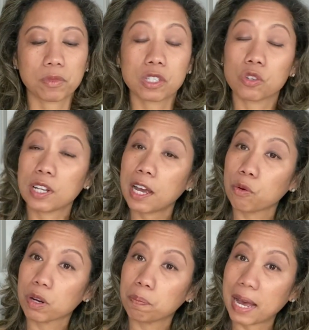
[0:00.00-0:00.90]
So now
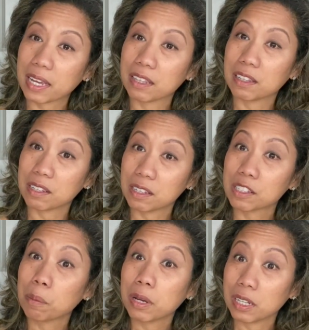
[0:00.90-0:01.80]
we're back in
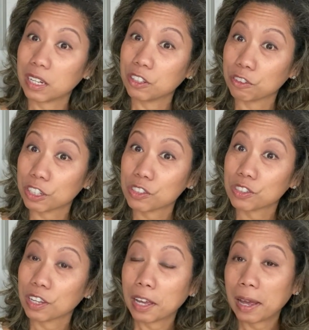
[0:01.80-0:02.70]
somebody under us
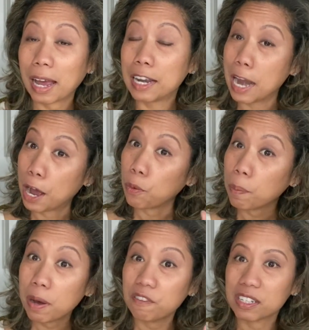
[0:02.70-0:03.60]
and now
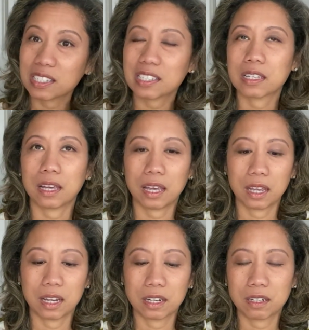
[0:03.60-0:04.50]
above us.
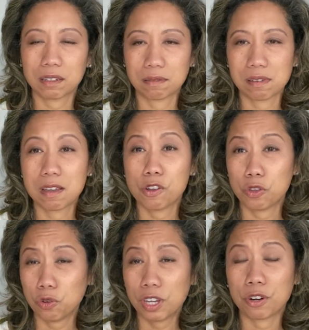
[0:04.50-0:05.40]
And
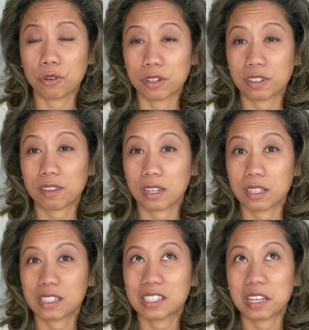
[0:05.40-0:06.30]
you hear all the
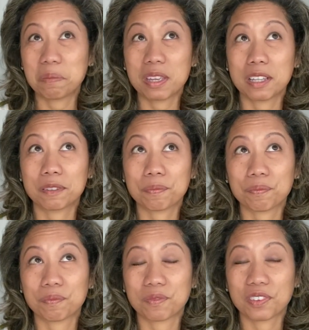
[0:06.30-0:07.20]
things. I mean,
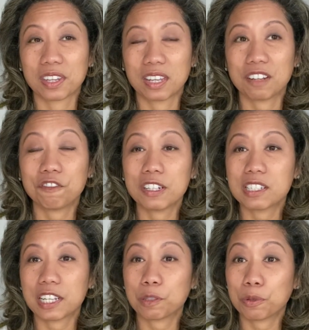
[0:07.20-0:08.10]
it feels
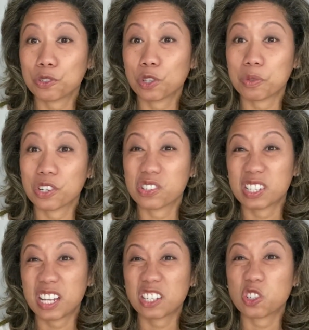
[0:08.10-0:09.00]
like the person upstairs
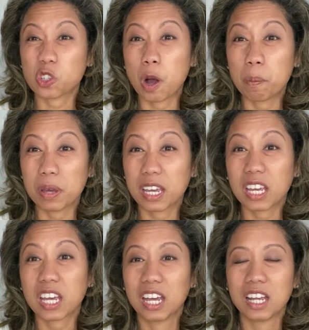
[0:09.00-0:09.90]
is like
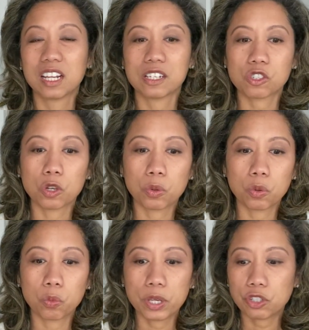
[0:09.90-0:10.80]
stomping.
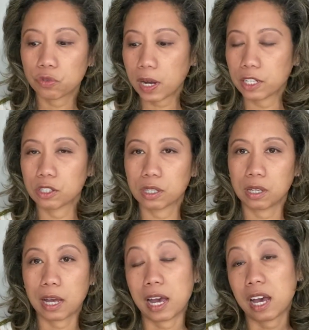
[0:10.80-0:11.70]
So
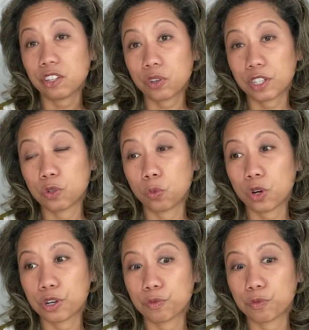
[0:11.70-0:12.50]
I try to walk